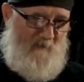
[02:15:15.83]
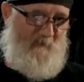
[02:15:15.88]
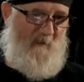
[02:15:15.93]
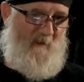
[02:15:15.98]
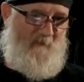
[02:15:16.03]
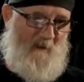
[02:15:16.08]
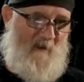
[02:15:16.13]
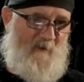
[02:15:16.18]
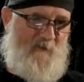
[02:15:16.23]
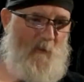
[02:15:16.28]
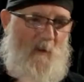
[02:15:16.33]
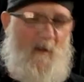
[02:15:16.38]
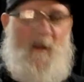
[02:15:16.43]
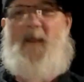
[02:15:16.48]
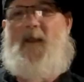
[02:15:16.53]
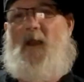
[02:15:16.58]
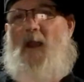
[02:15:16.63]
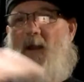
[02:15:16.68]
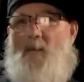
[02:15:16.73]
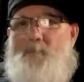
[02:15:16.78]
That's why I
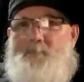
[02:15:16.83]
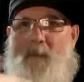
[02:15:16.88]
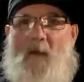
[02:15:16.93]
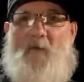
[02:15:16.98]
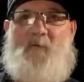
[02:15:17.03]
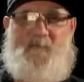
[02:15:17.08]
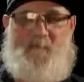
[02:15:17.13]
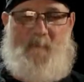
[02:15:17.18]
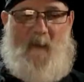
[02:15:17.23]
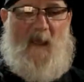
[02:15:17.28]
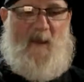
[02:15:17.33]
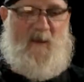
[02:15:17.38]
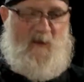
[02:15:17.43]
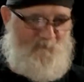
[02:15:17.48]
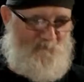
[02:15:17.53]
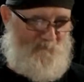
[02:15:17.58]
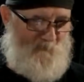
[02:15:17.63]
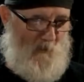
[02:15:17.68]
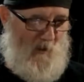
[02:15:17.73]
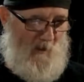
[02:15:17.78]
kind of bounce back and
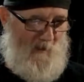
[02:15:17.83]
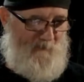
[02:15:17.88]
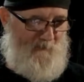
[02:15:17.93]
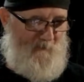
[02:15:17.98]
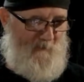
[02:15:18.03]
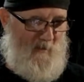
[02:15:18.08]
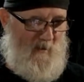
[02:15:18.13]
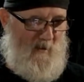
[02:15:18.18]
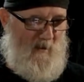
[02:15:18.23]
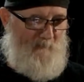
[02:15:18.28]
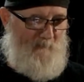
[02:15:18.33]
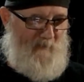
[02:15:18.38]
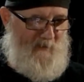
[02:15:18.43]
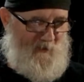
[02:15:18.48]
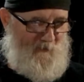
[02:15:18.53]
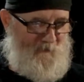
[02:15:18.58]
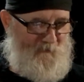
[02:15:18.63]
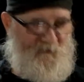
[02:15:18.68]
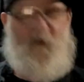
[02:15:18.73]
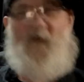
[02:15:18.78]
forth,
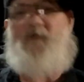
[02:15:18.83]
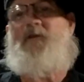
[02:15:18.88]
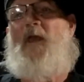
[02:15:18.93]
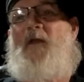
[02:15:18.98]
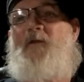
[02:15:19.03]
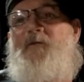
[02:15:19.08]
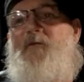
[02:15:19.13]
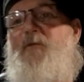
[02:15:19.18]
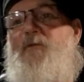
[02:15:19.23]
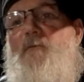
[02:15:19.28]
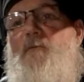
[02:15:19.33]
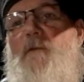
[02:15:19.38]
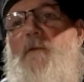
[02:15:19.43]
because shit gets